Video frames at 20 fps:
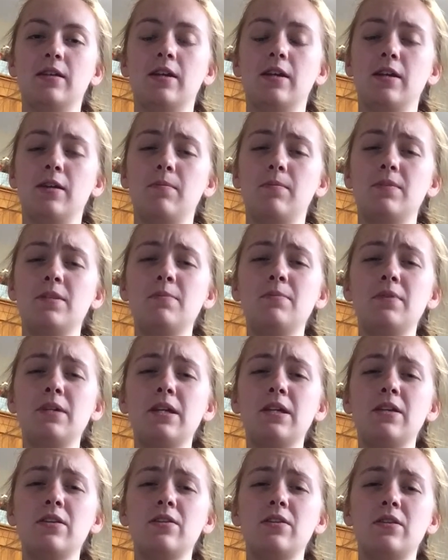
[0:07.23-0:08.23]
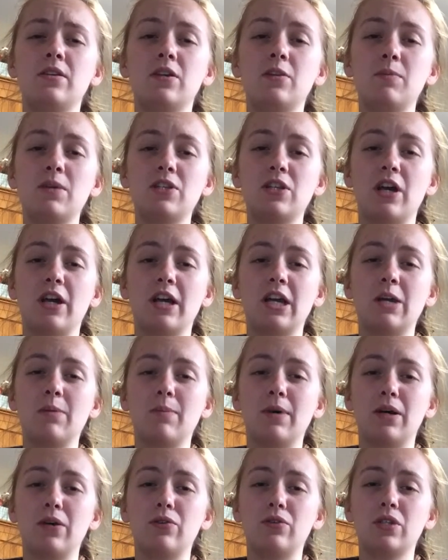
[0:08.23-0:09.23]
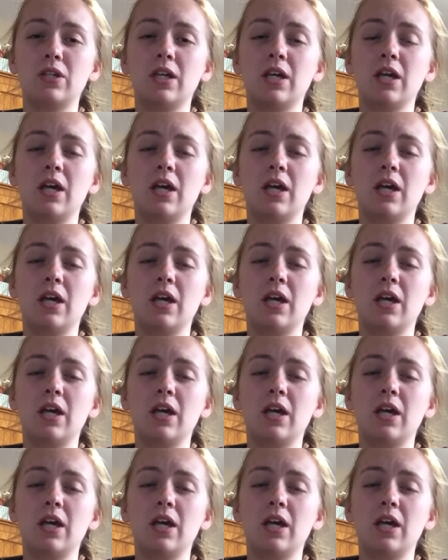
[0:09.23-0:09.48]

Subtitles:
I'm simply going to be talking about